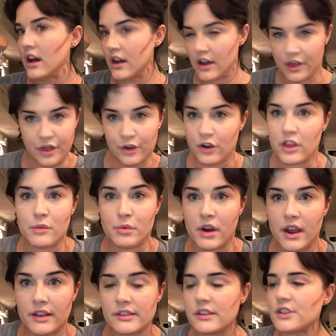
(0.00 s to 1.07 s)
a third of the
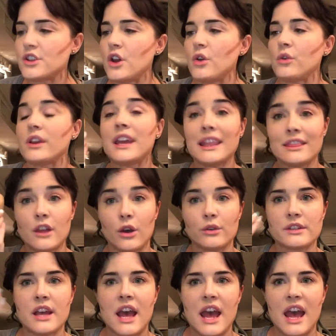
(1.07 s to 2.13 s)
price. So get those.
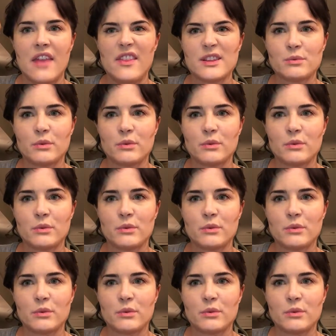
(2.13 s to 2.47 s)
And this